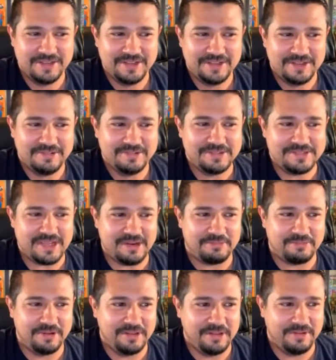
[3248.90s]
Was
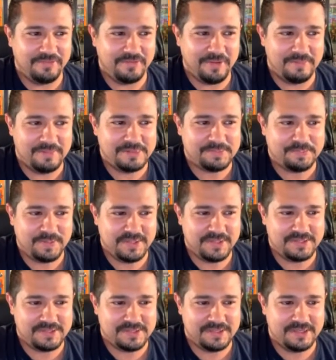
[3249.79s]
that really from his
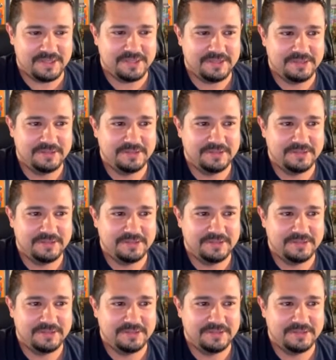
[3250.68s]
PC?